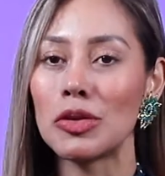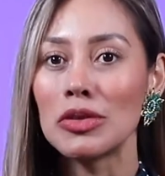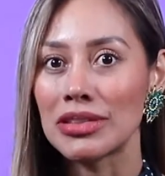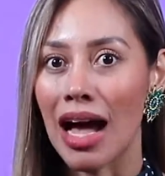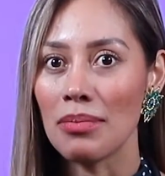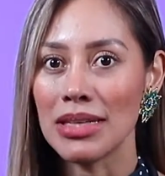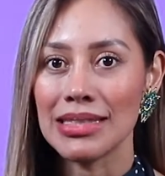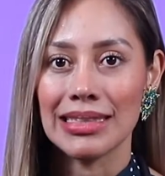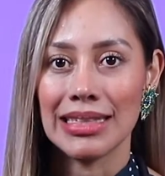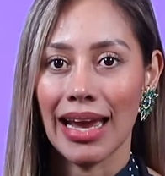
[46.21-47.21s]
2
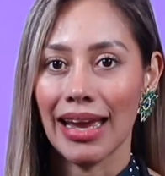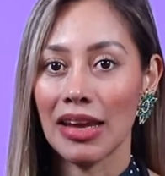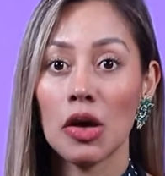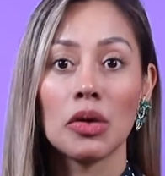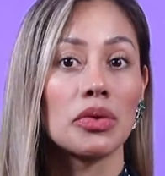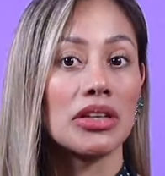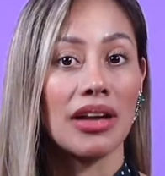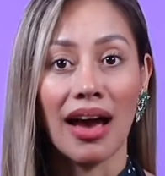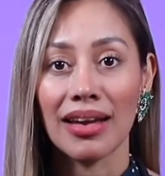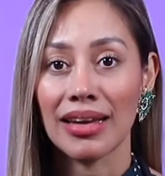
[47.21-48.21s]
salmons a day, we're
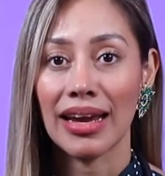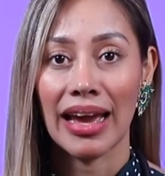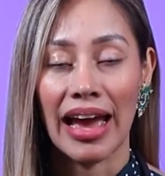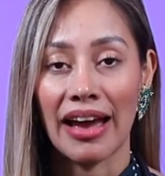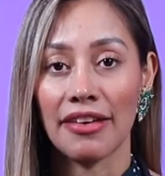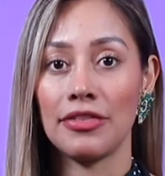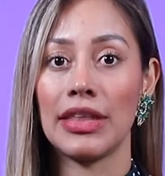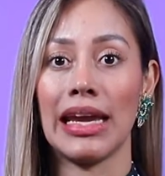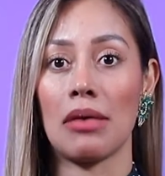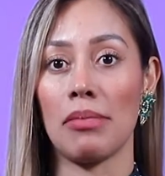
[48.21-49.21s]
not gonna
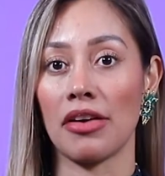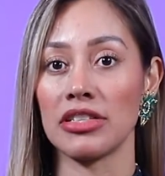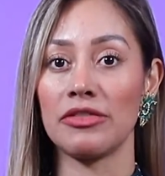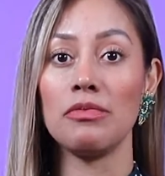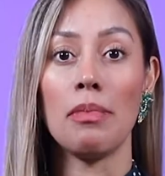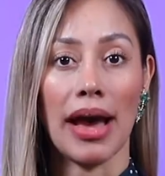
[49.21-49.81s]
have the amount of